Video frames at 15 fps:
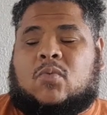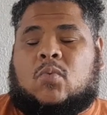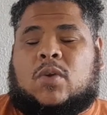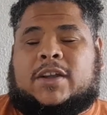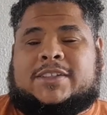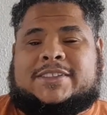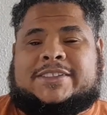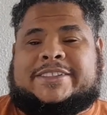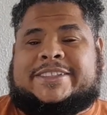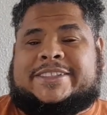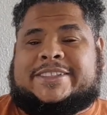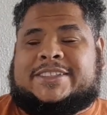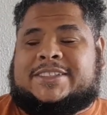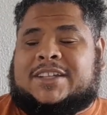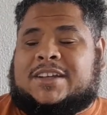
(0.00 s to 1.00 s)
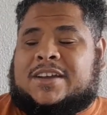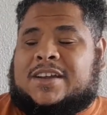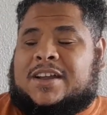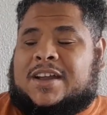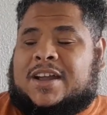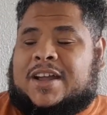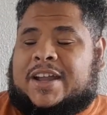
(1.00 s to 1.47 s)
one season,
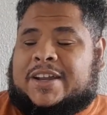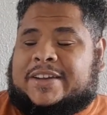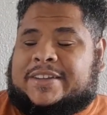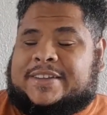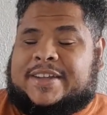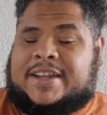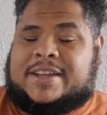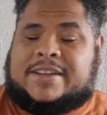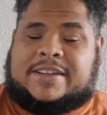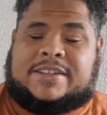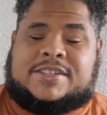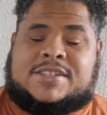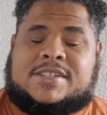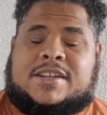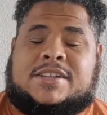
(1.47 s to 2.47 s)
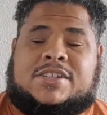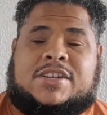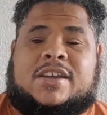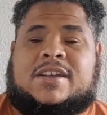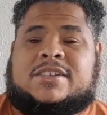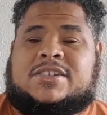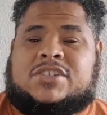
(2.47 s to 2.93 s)
and that is
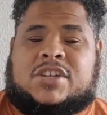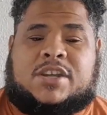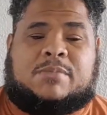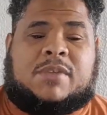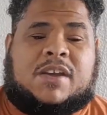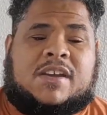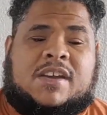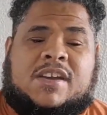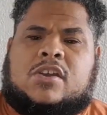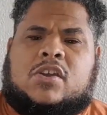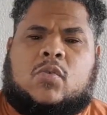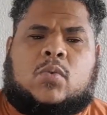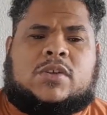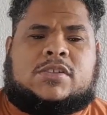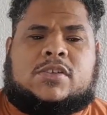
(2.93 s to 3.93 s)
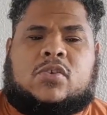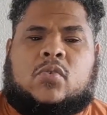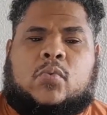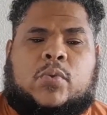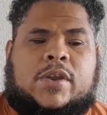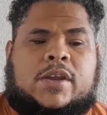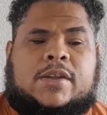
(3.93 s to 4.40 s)
such a shame. It was a
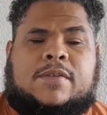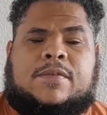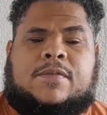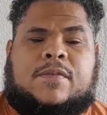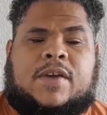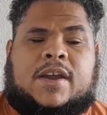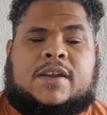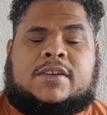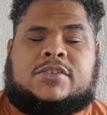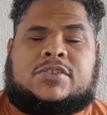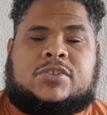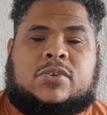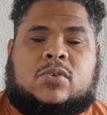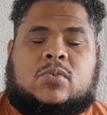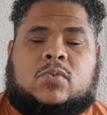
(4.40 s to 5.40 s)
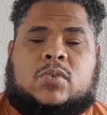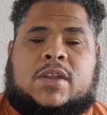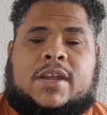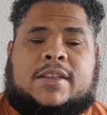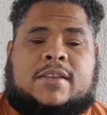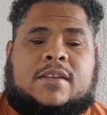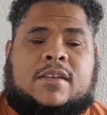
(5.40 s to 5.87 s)
really fun show
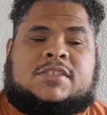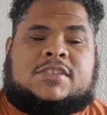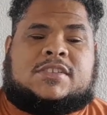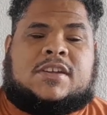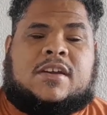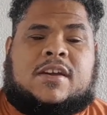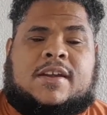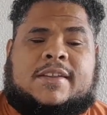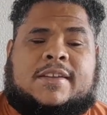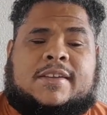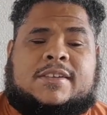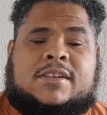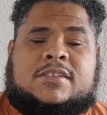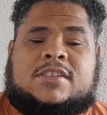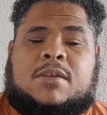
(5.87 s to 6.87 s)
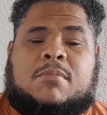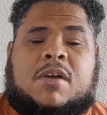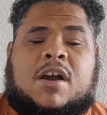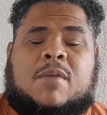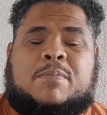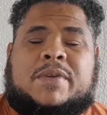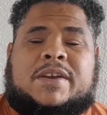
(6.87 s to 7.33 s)
that starred some
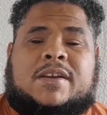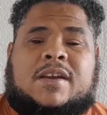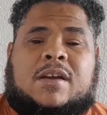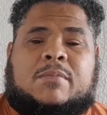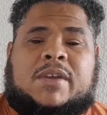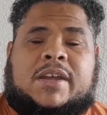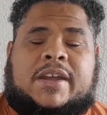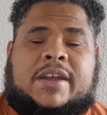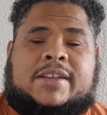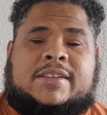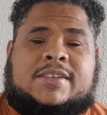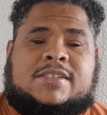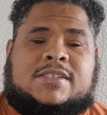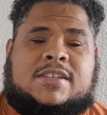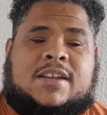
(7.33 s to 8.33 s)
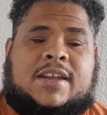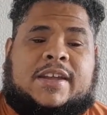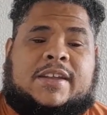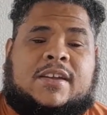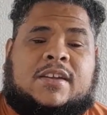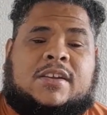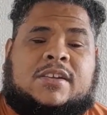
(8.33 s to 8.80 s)
up-and-coming actors
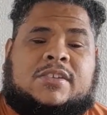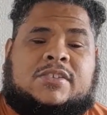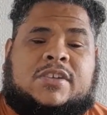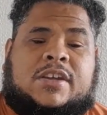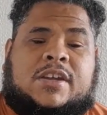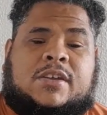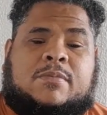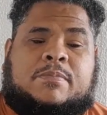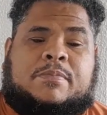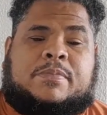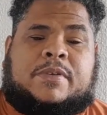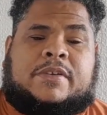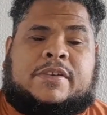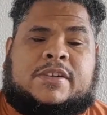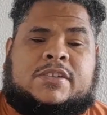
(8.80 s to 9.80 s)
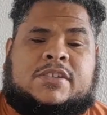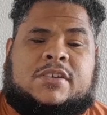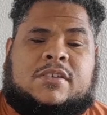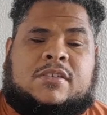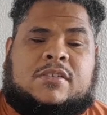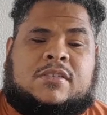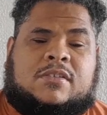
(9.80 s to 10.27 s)
like Jay
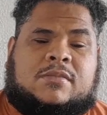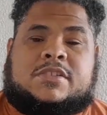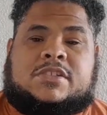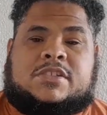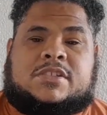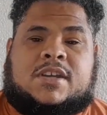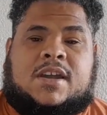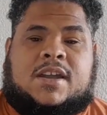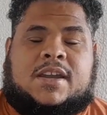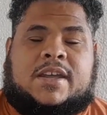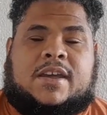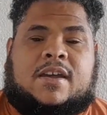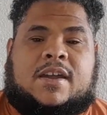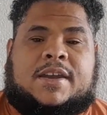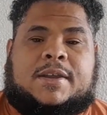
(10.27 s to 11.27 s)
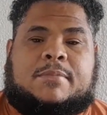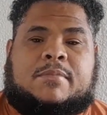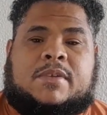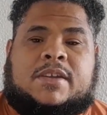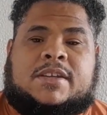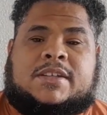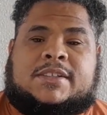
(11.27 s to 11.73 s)
Baruchel, Charlie
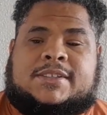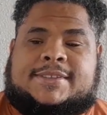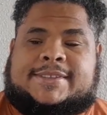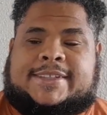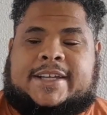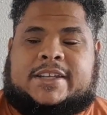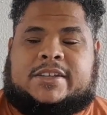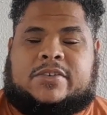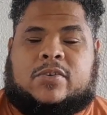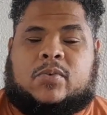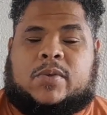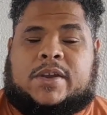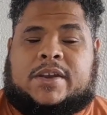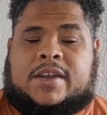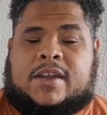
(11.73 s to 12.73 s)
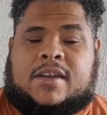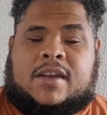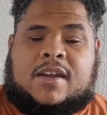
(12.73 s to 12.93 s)
Hunnam, Seth Rogen,